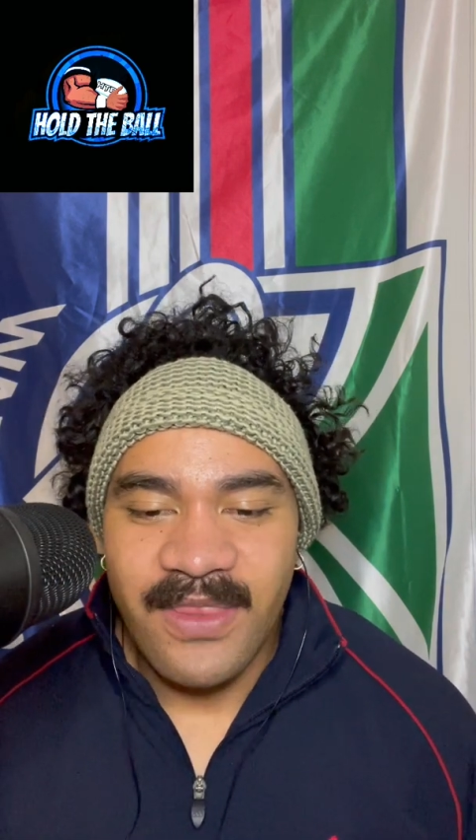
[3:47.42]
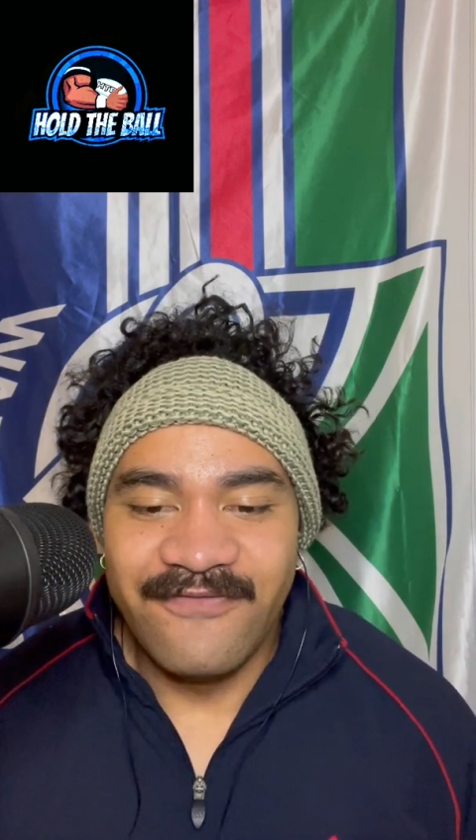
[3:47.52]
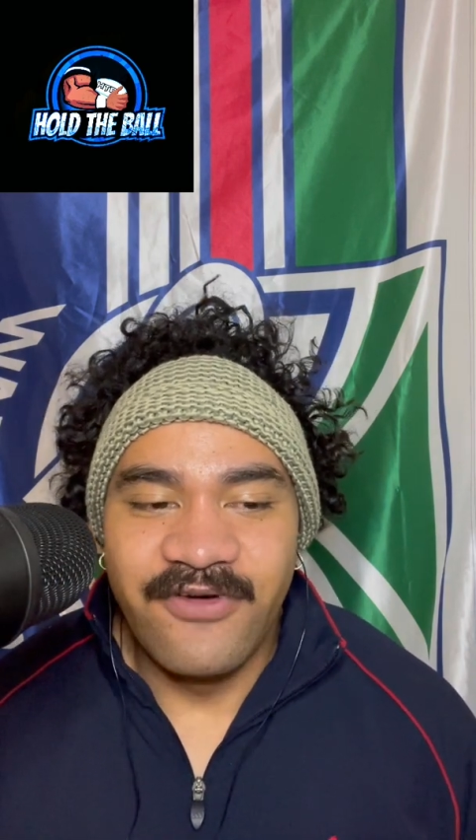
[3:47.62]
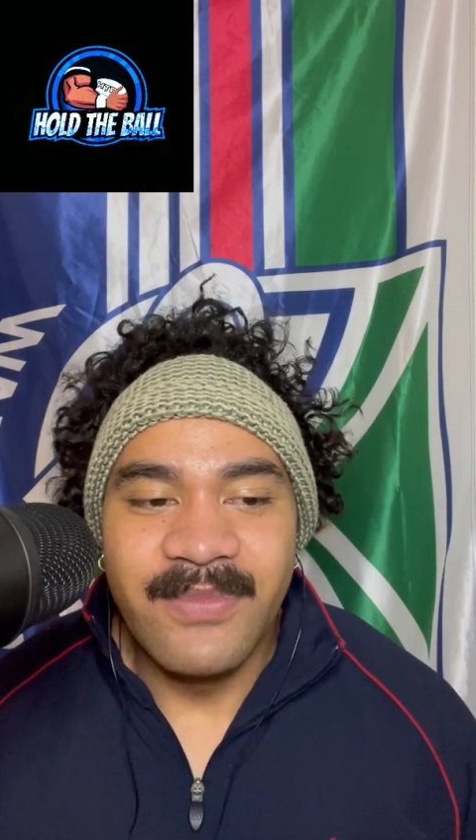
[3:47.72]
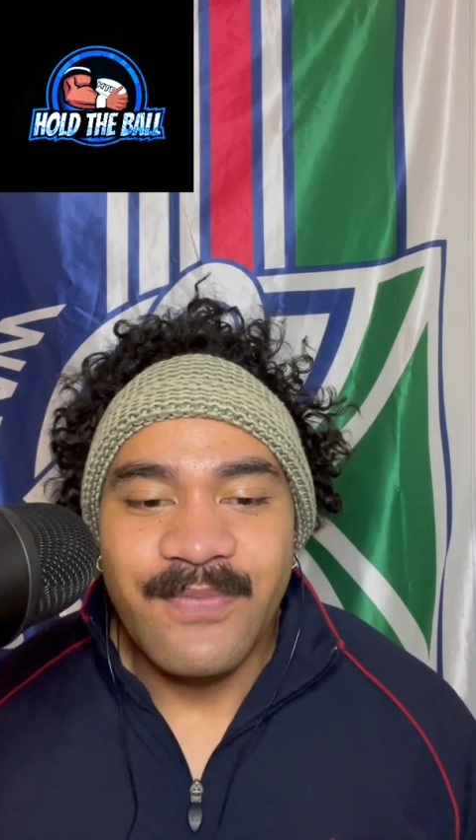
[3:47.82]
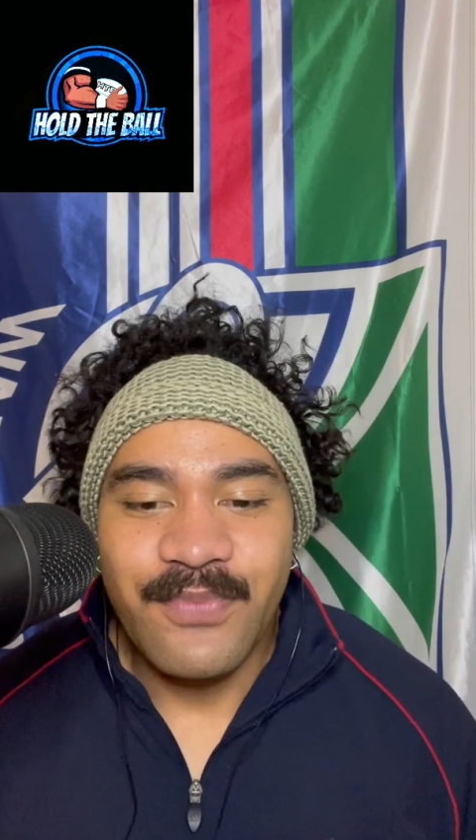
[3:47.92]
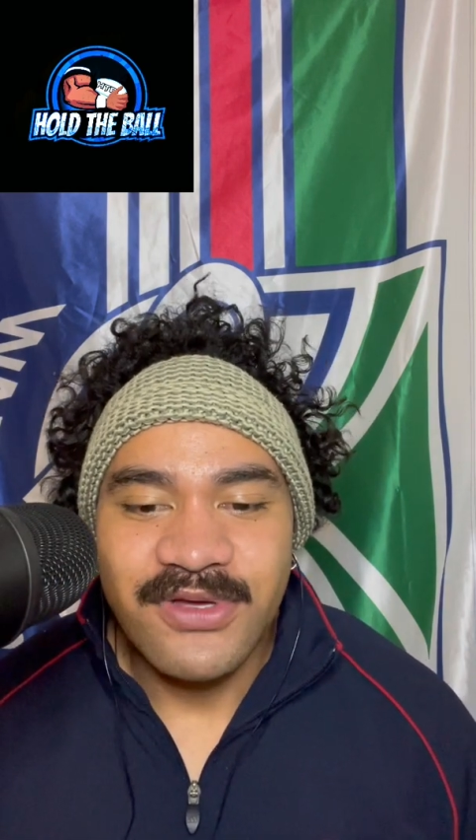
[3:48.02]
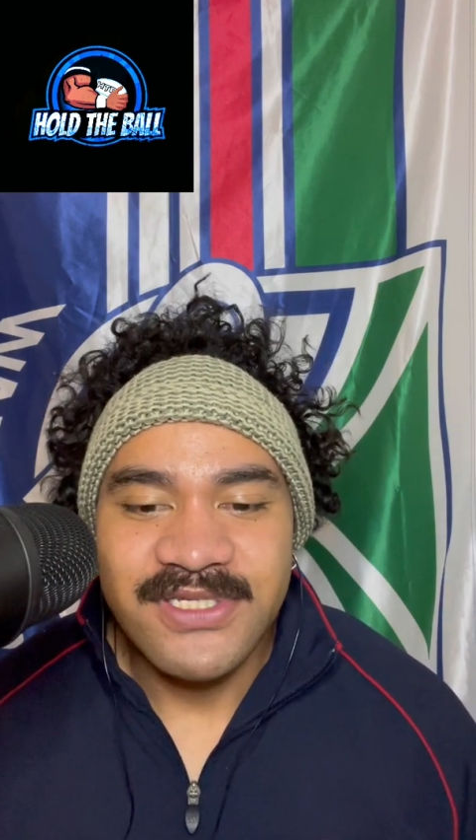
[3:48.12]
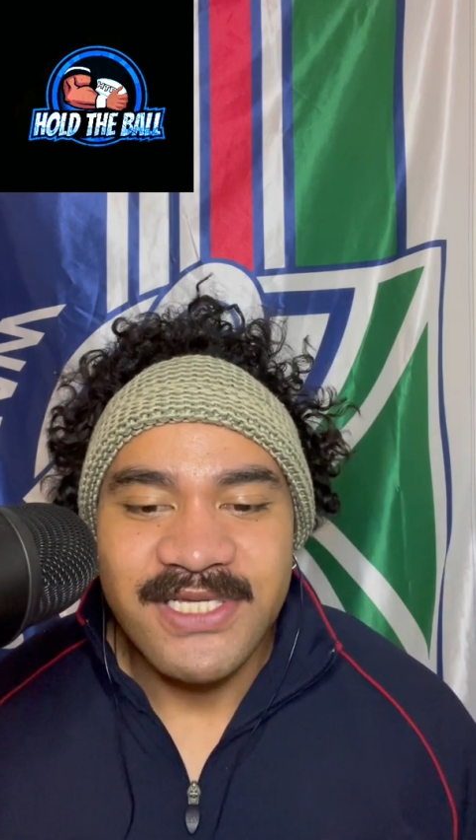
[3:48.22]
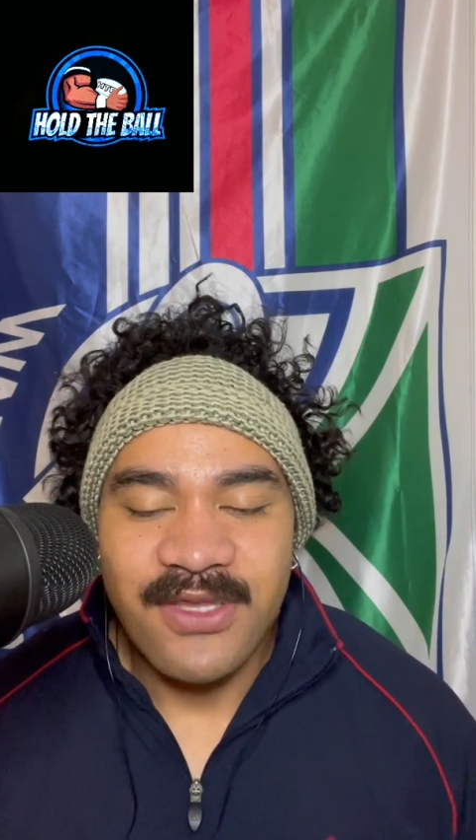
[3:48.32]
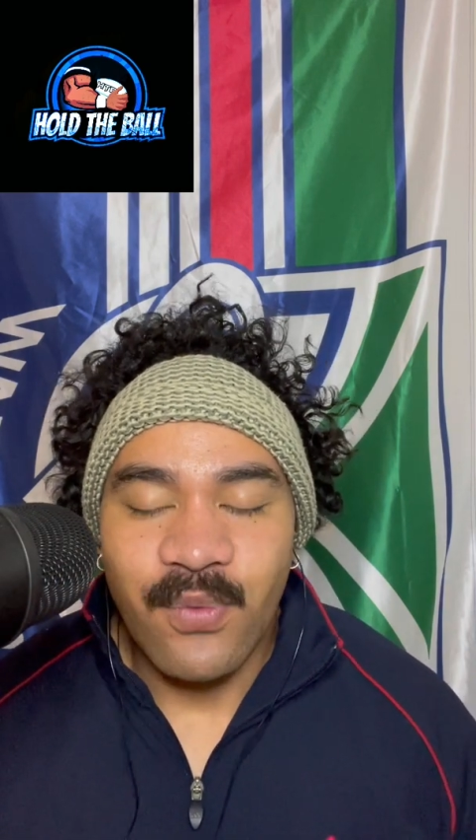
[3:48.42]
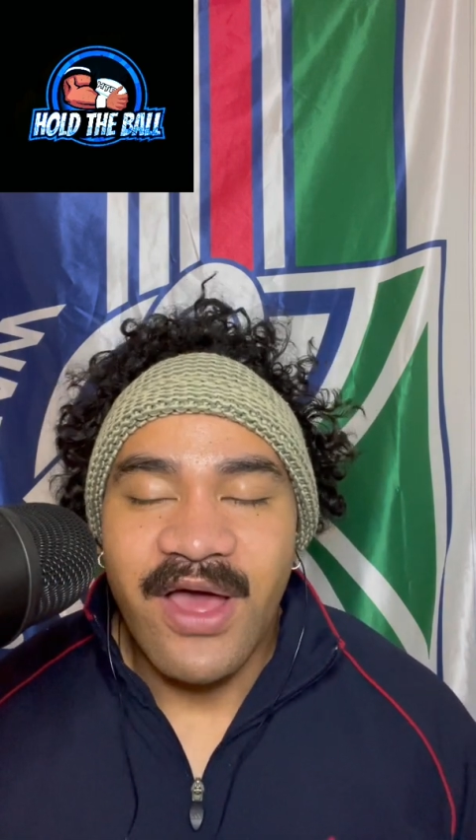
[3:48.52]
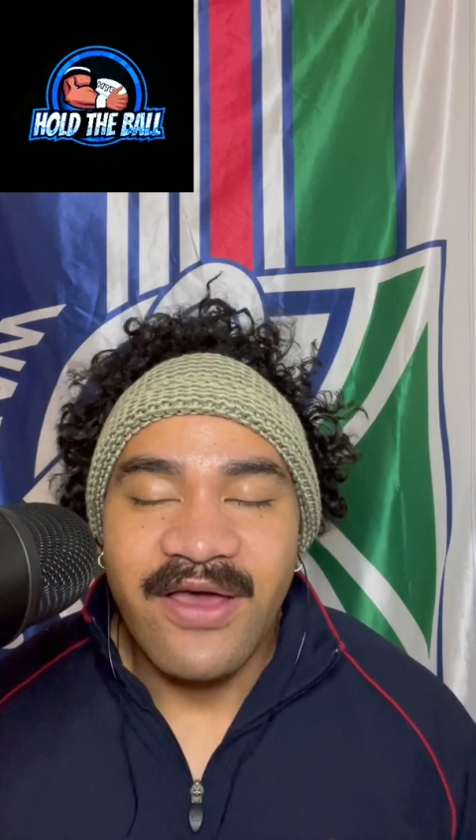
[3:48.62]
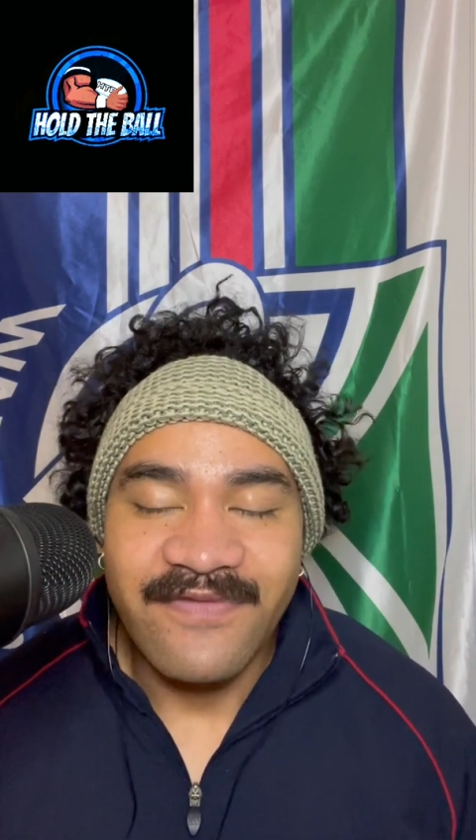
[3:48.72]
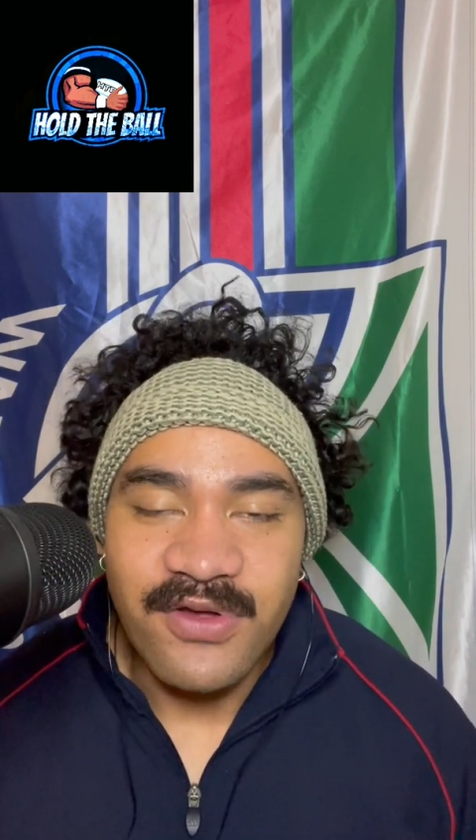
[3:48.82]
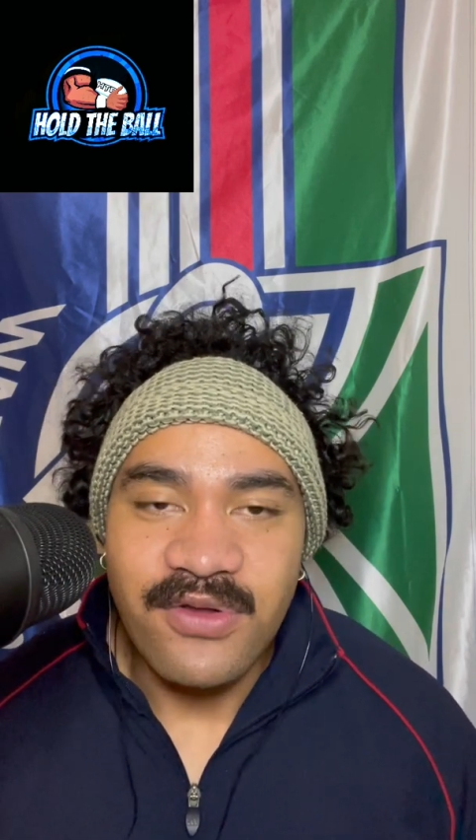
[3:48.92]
for me personally, the way